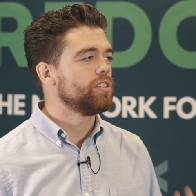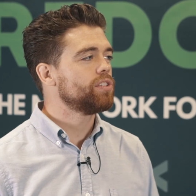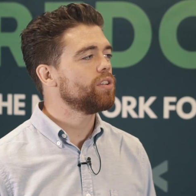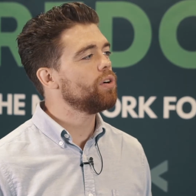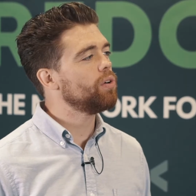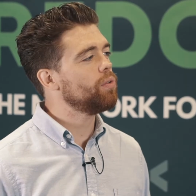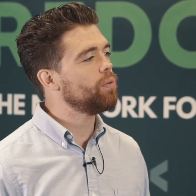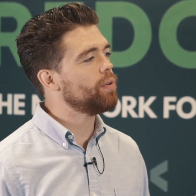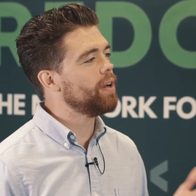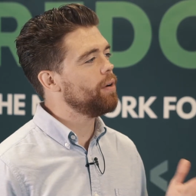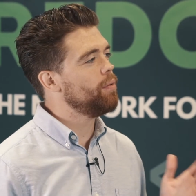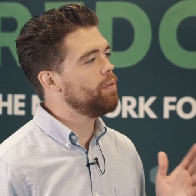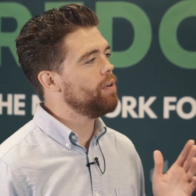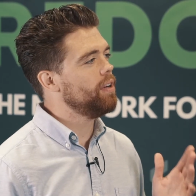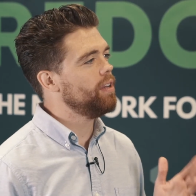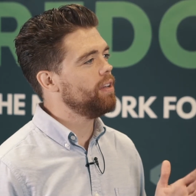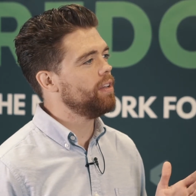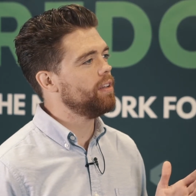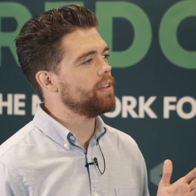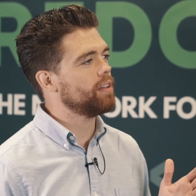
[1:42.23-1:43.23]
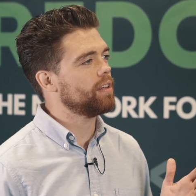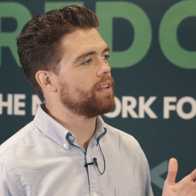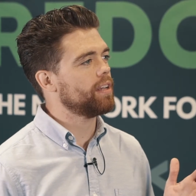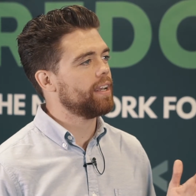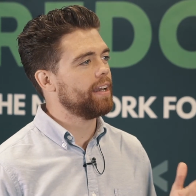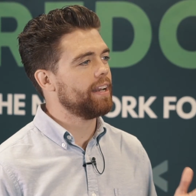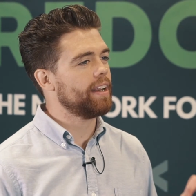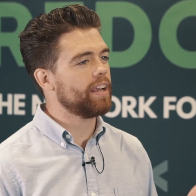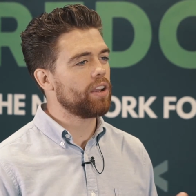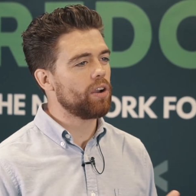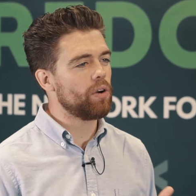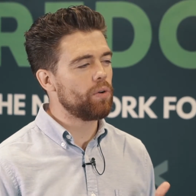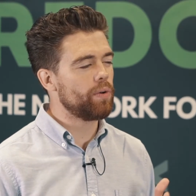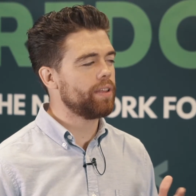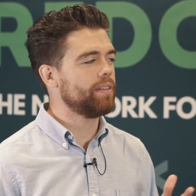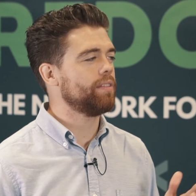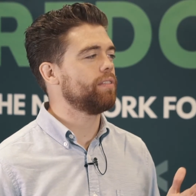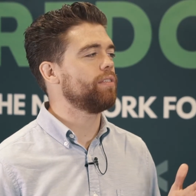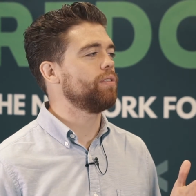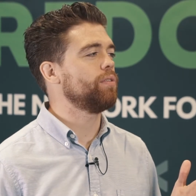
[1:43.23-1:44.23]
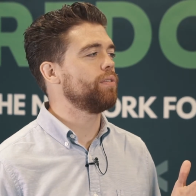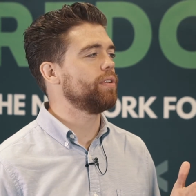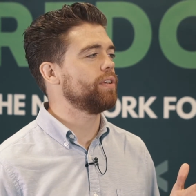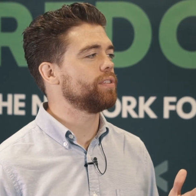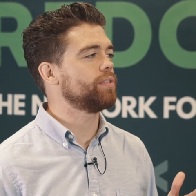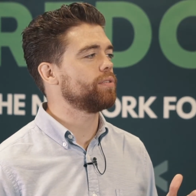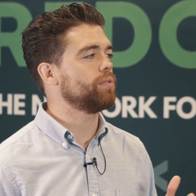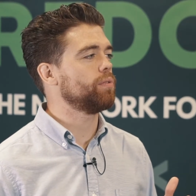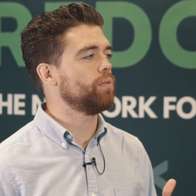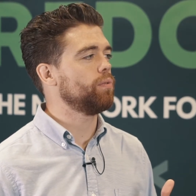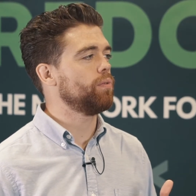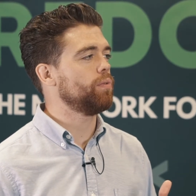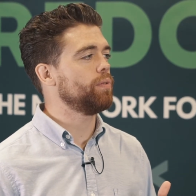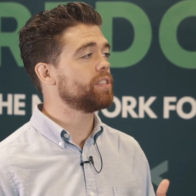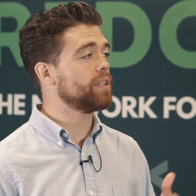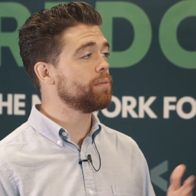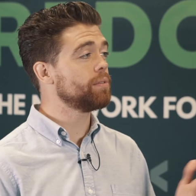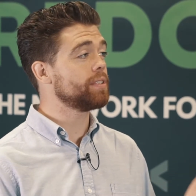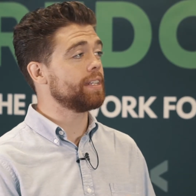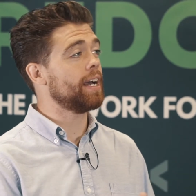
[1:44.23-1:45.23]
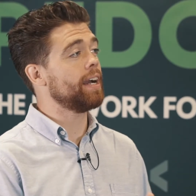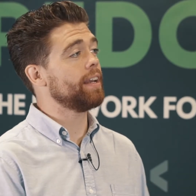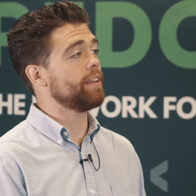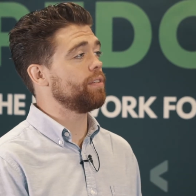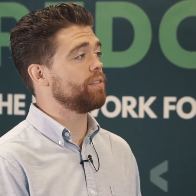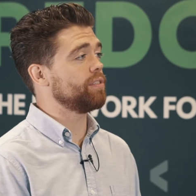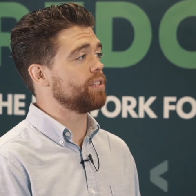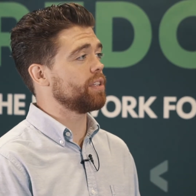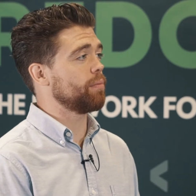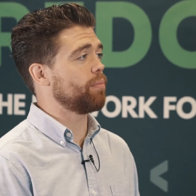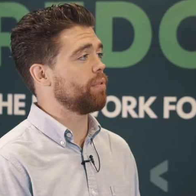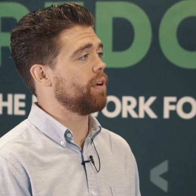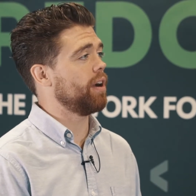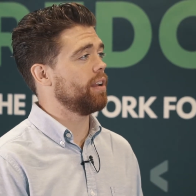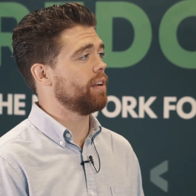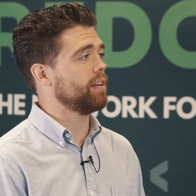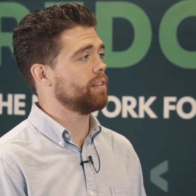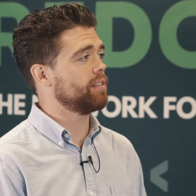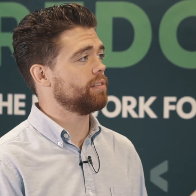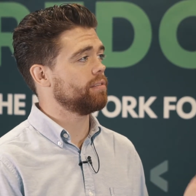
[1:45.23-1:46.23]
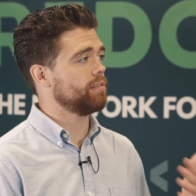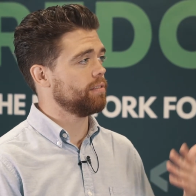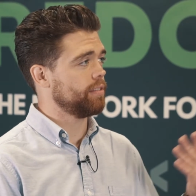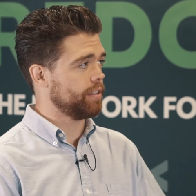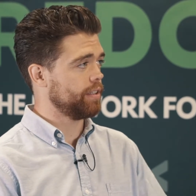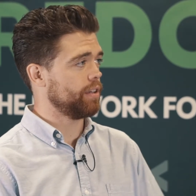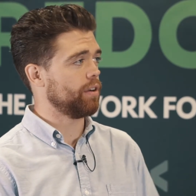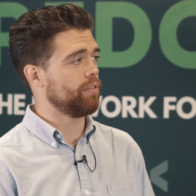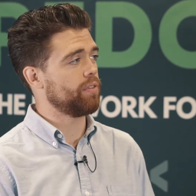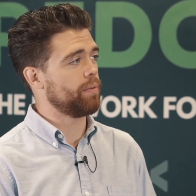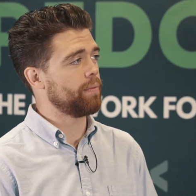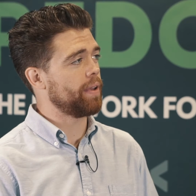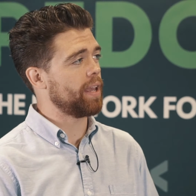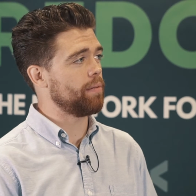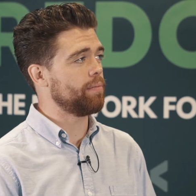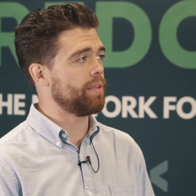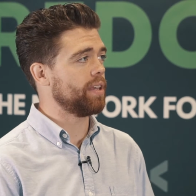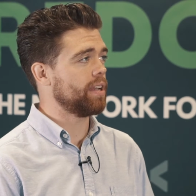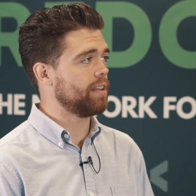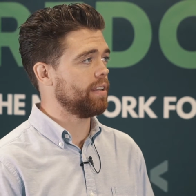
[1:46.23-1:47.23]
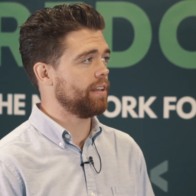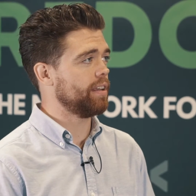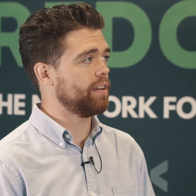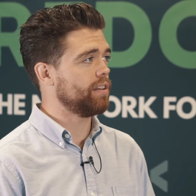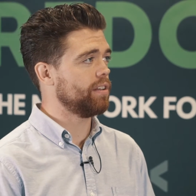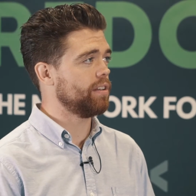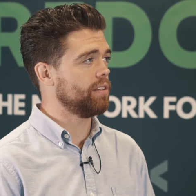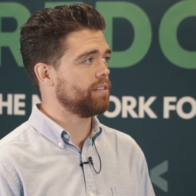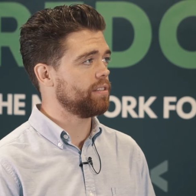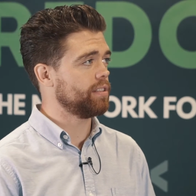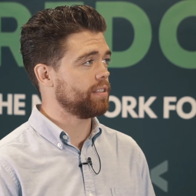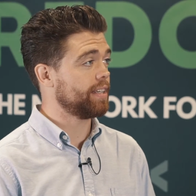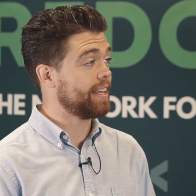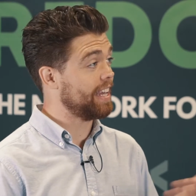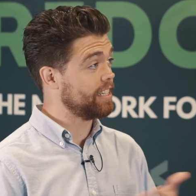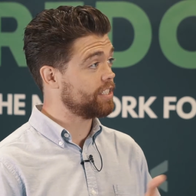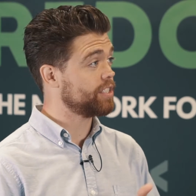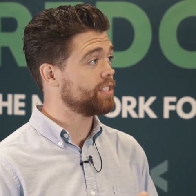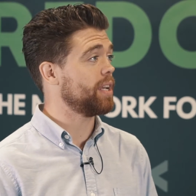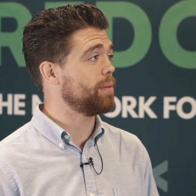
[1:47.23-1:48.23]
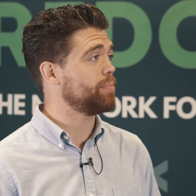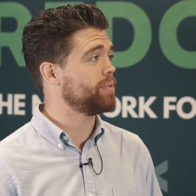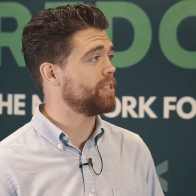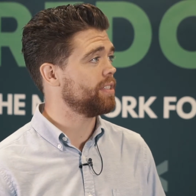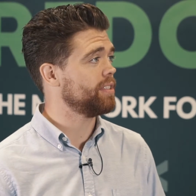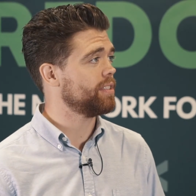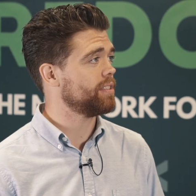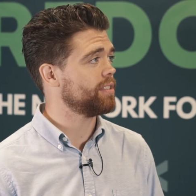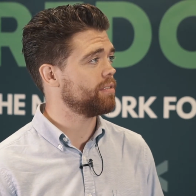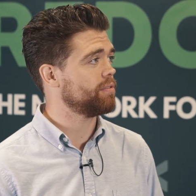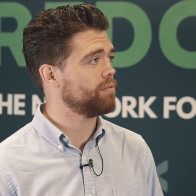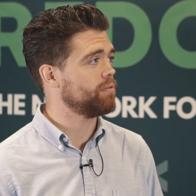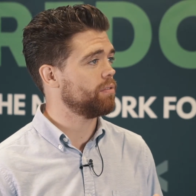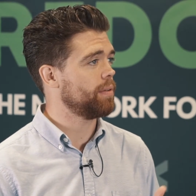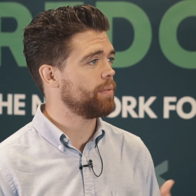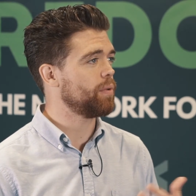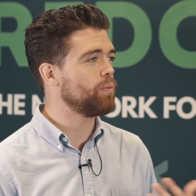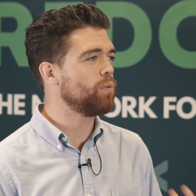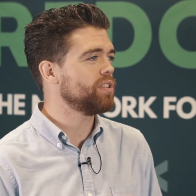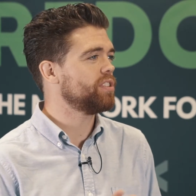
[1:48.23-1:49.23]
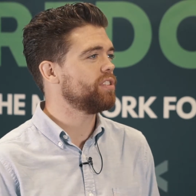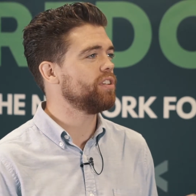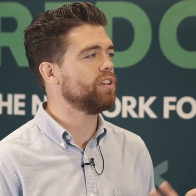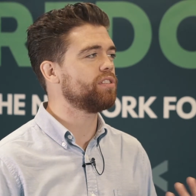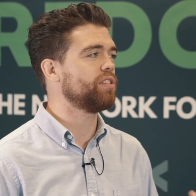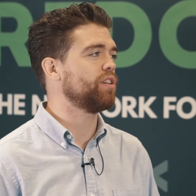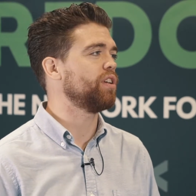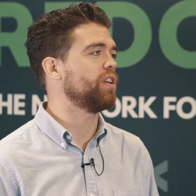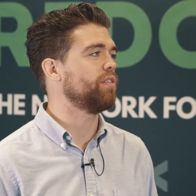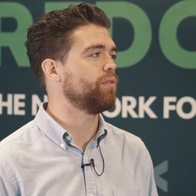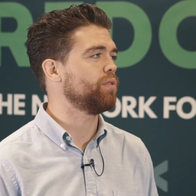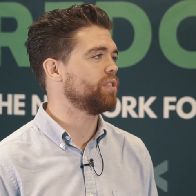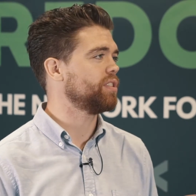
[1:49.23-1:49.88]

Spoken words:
So what I want to kind of go into is when someone's not using a product, from Ambient Clinical to catch sepsis, I mean, what's the alternative?